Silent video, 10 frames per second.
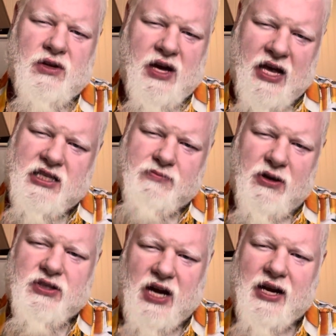it
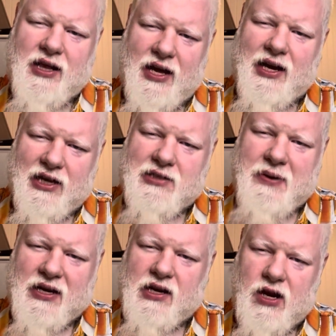smells kind of like I
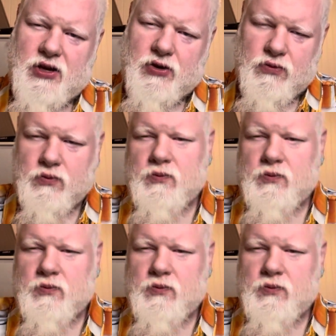expected it to.